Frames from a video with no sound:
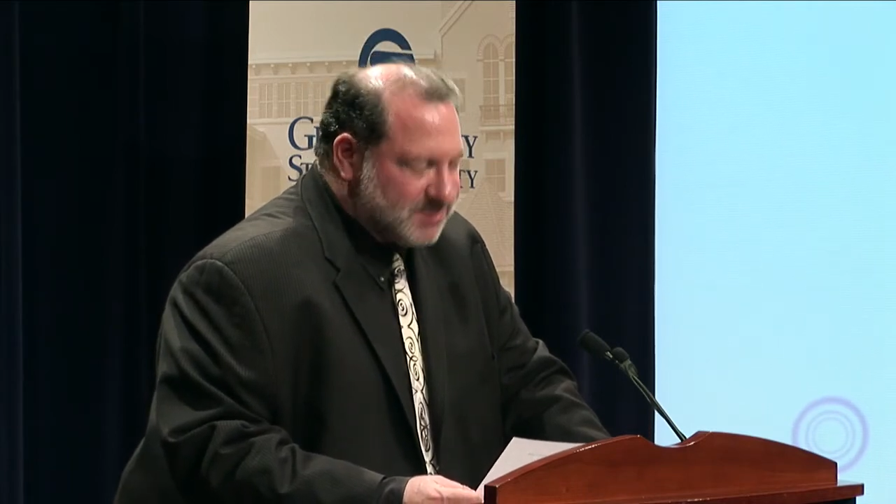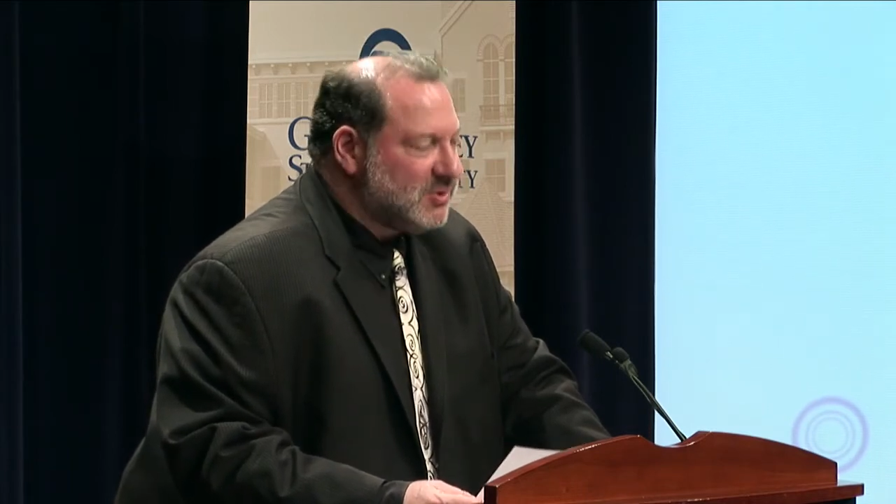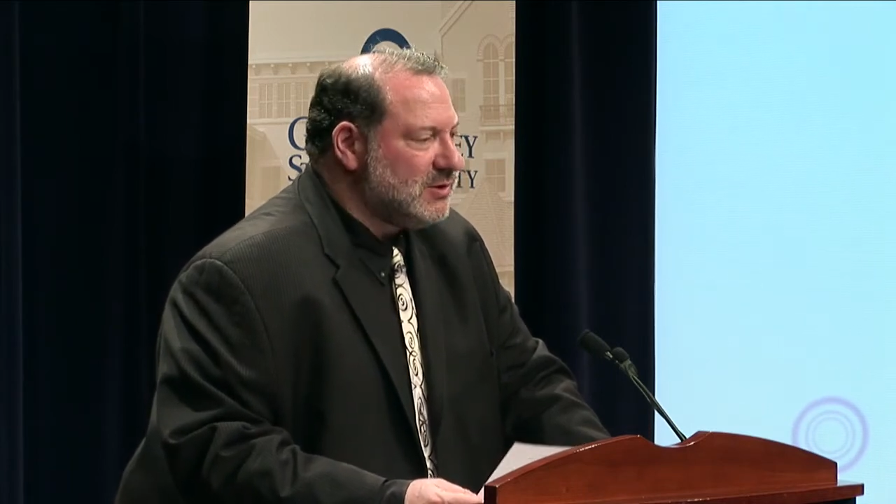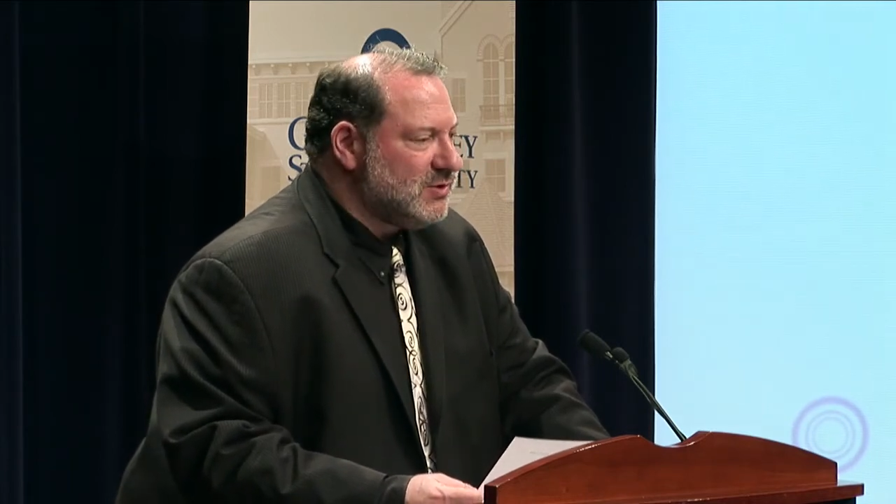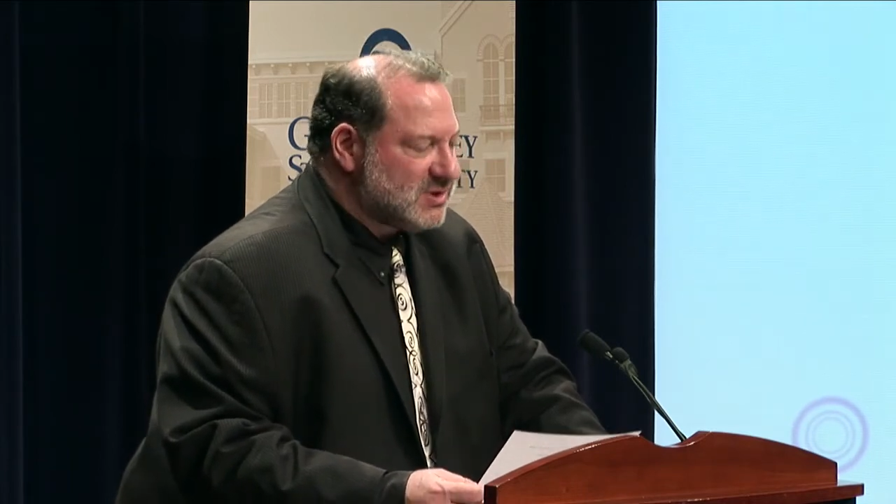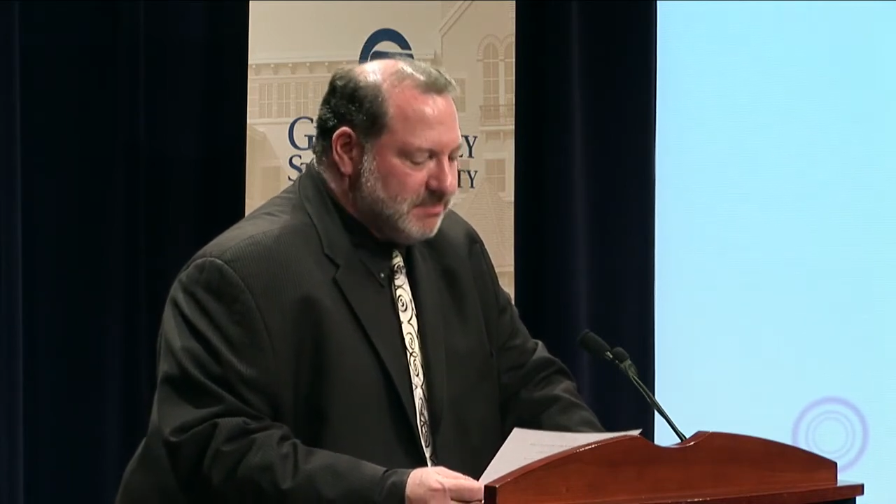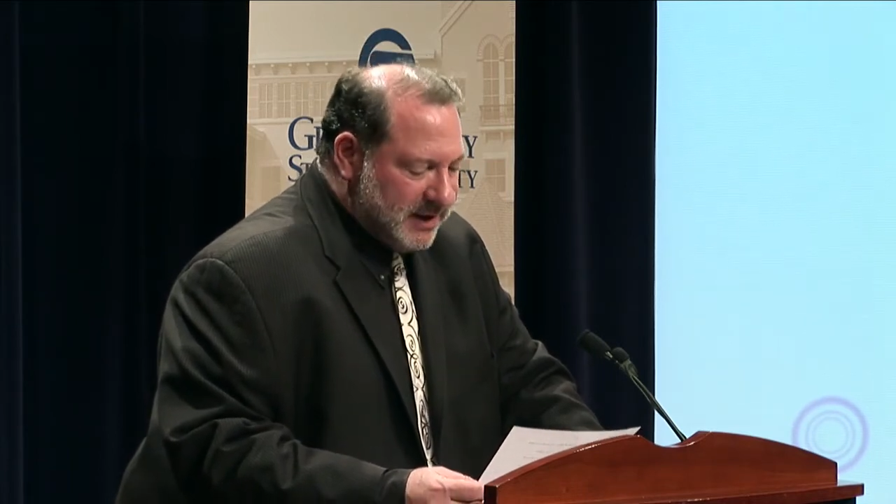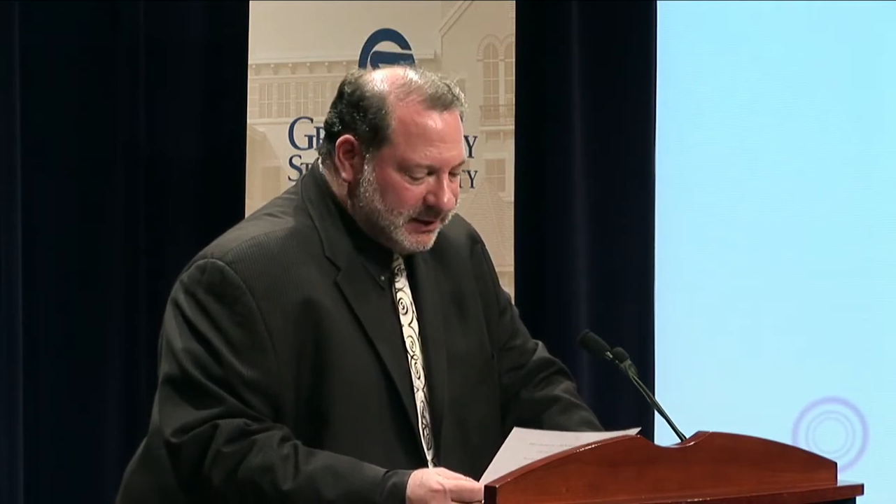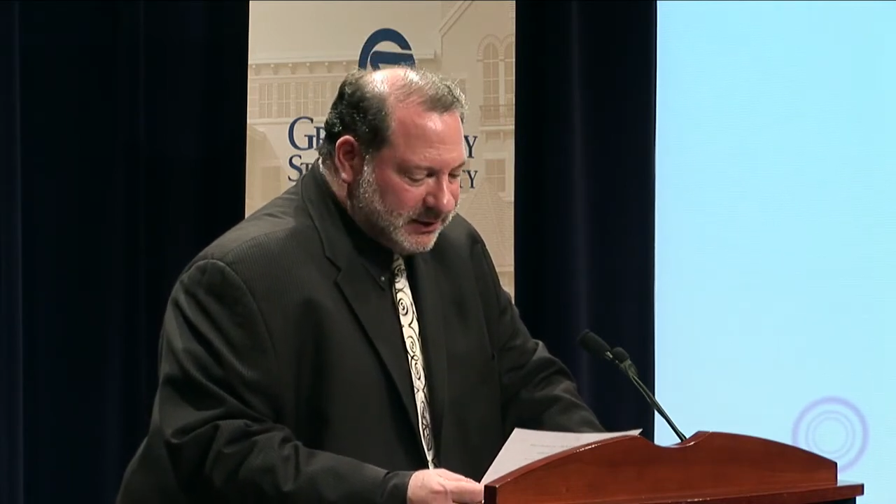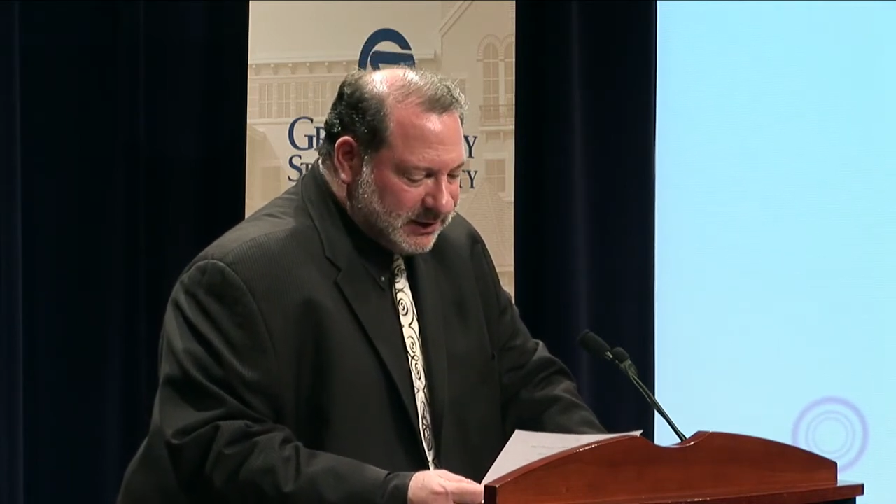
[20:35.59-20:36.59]
produced
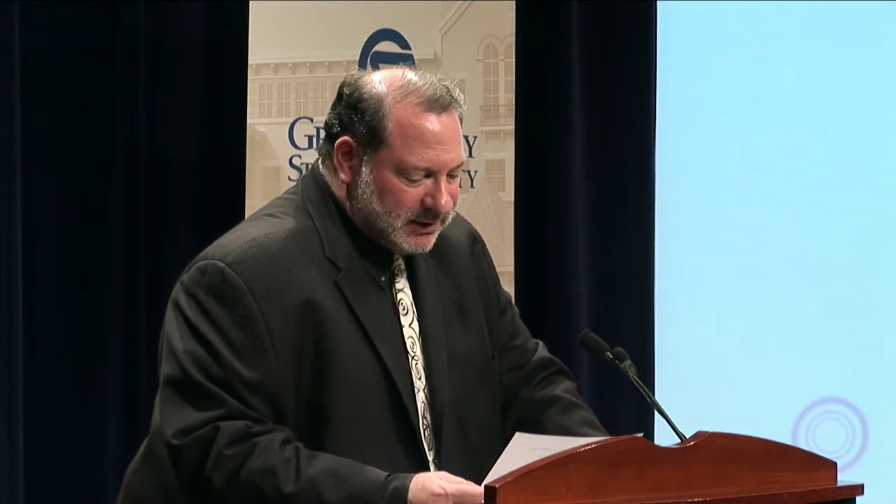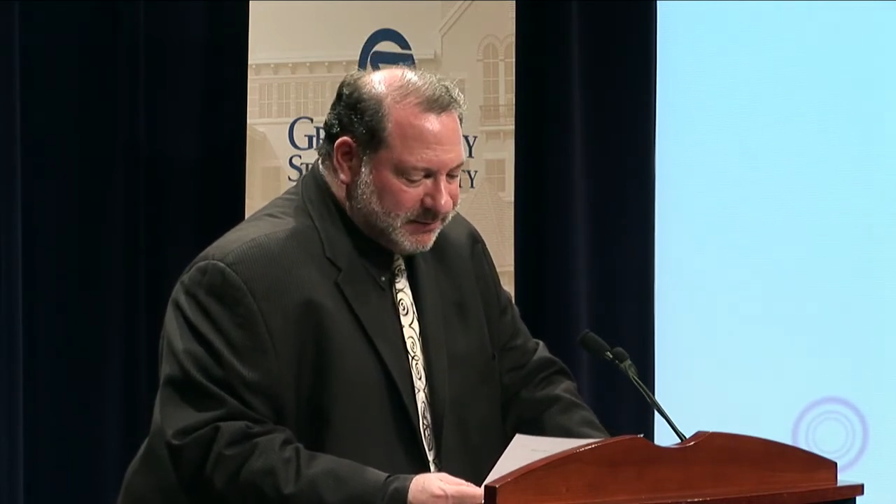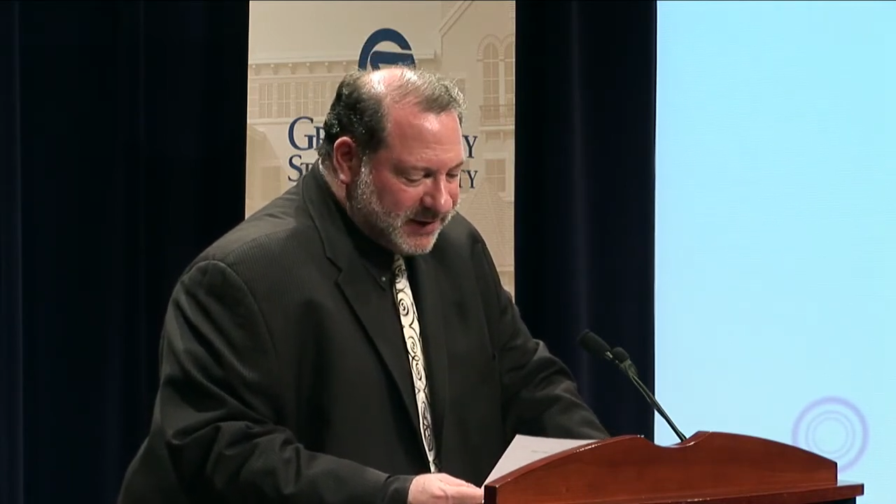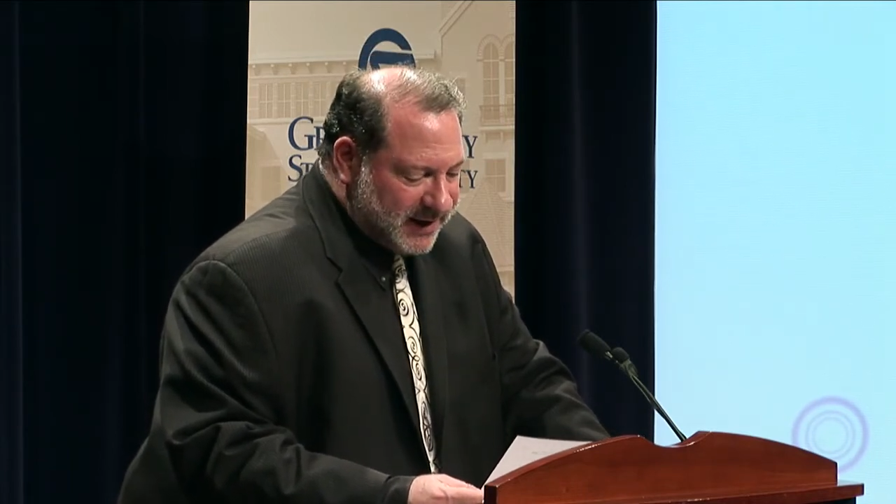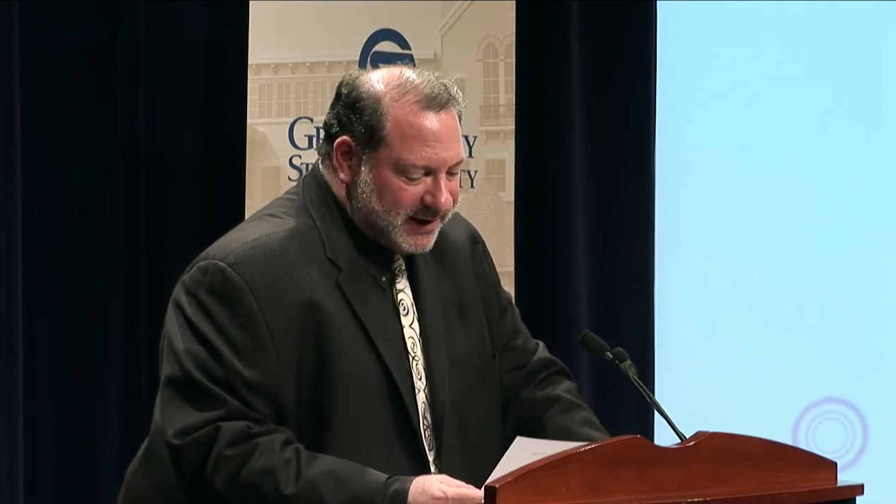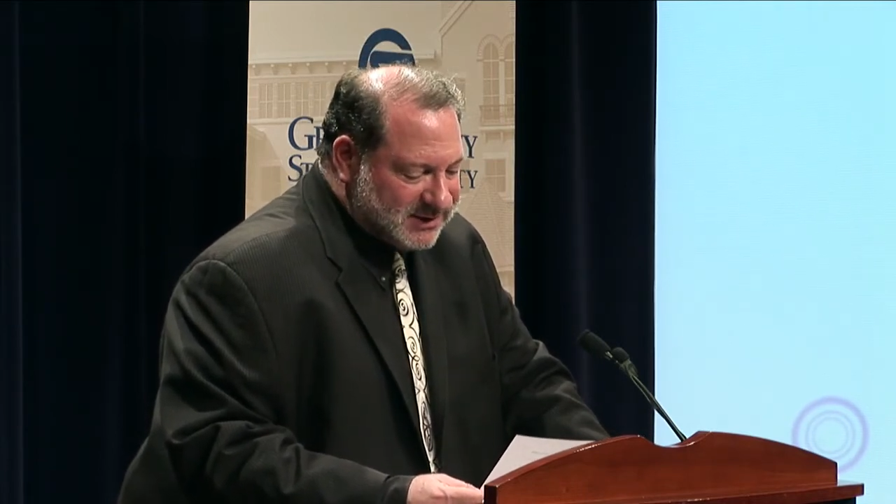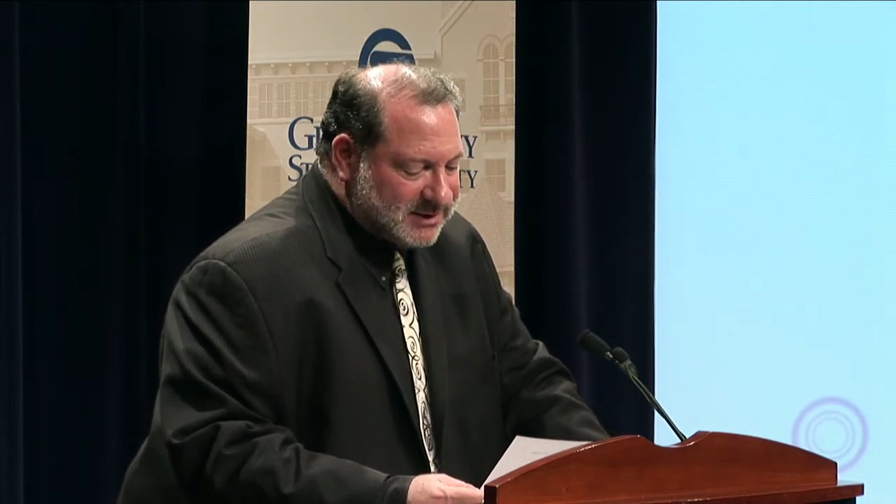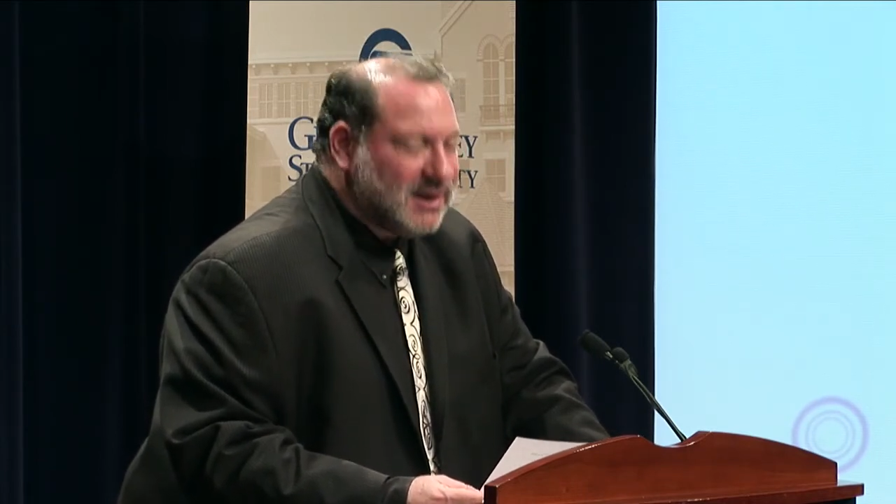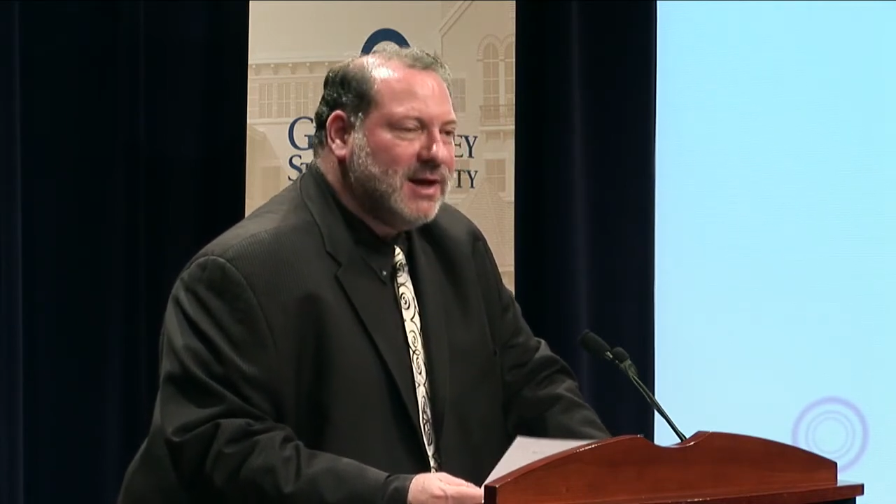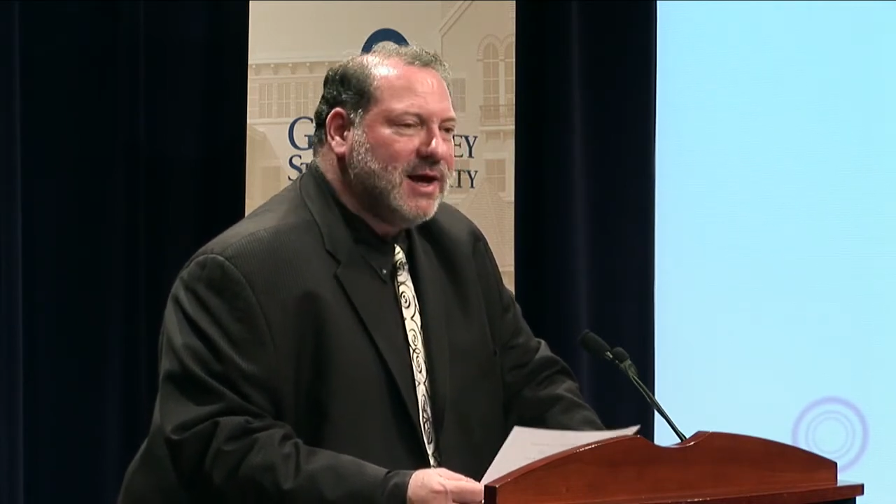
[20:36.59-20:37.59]
mainly in the past